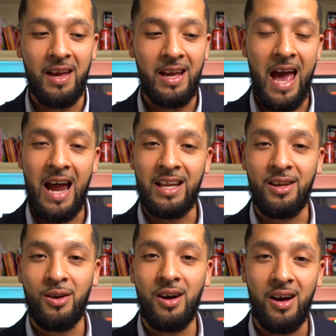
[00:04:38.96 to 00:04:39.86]

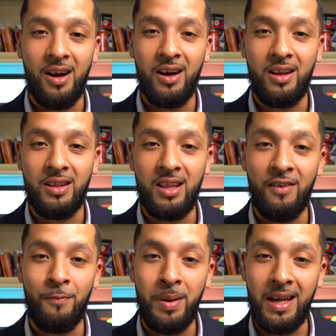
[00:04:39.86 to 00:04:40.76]
added
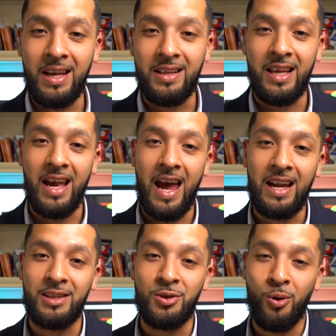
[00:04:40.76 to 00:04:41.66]
Lyft Pink, they
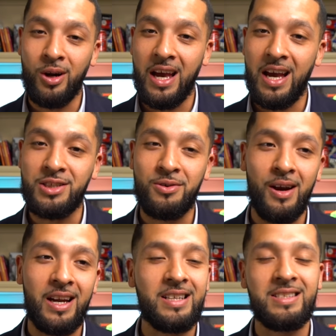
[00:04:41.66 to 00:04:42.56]
added DoorDash
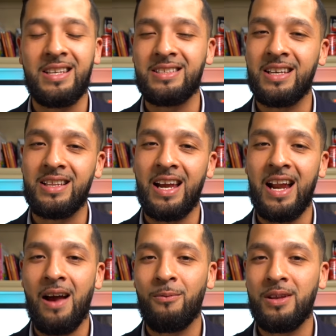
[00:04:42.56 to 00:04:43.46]
credits, things like that.
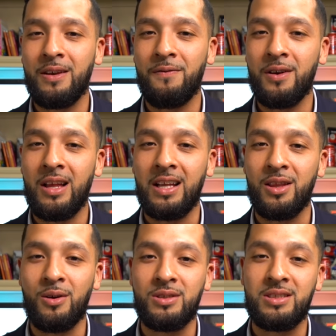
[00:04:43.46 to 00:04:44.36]
I really feel like
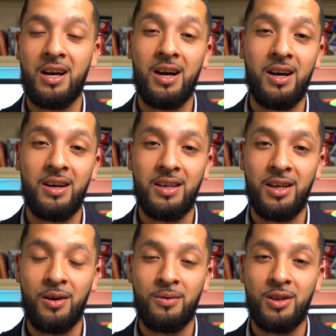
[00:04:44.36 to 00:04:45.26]
those you
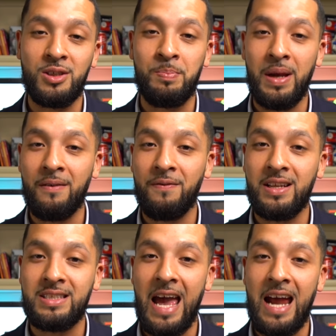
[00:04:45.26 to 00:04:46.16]
know, those
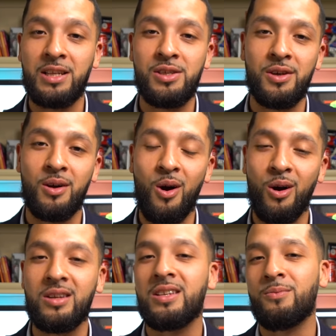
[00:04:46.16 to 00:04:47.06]
benefits added to the
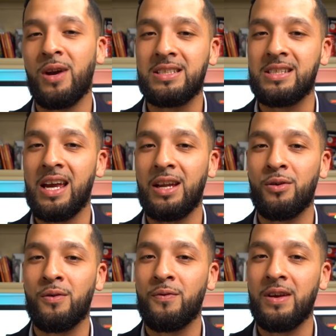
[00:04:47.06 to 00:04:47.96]
card and then raising the
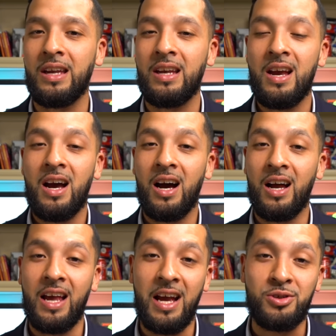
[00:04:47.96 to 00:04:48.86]
annual fee
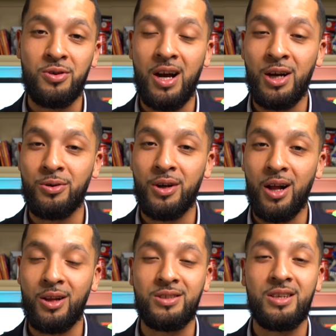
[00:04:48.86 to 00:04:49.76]
an extra
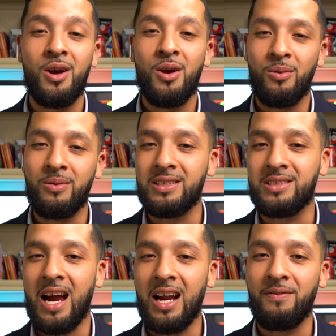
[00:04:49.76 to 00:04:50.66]
$100 is
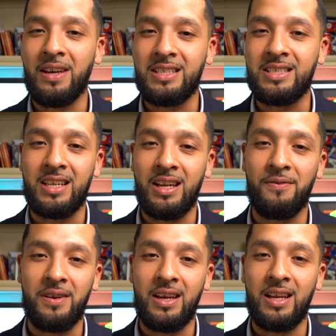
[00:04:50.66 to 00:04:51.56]
kind of
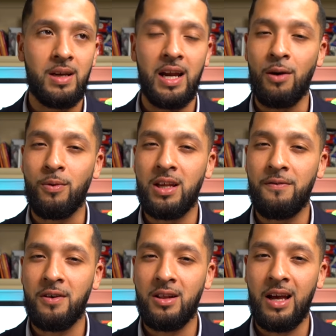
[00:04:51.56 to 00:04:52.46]
insignificant. And I really
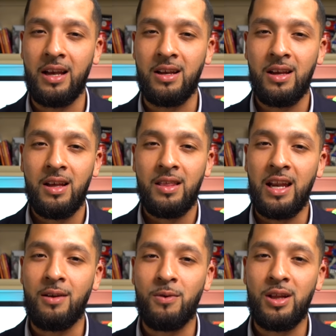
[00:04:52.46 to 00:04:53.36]
feel like they
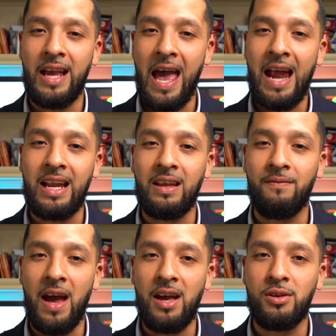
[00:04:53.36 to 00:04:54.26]
didn't really add any
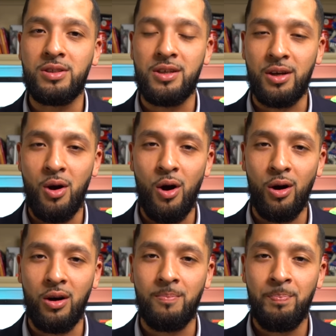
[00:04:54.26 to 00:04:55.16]
value to the
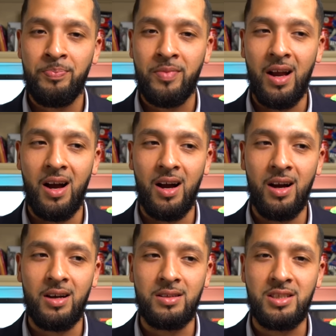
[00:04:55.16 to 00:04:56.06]
card.
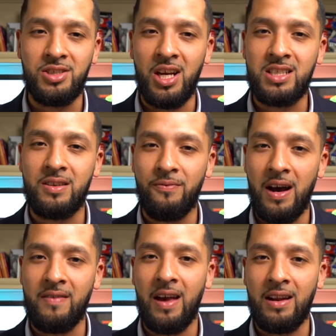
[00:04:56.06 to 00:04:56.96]
to
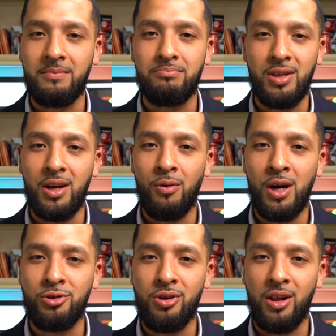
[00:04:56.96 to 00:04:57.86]
justify that, you know,
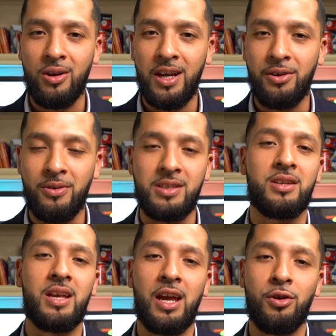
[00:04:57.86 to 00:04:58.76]
$100 increase
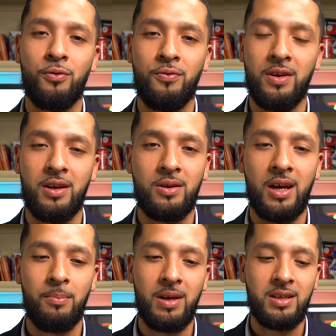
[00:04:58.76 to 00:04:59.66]
in the annual fee,
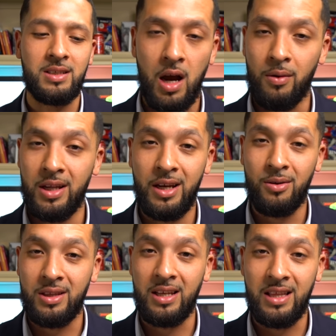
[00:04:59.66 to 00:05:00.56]
okay? Because I really
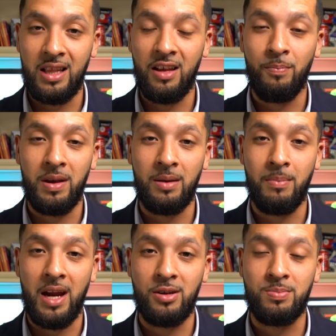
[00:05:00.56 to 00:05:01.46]
don't think that Lyft Pink
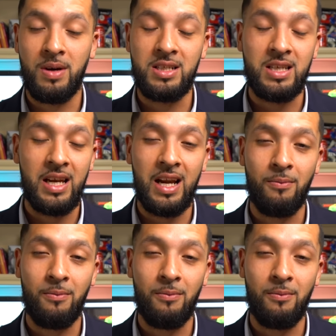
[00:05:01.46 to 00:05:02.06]
matters much, and I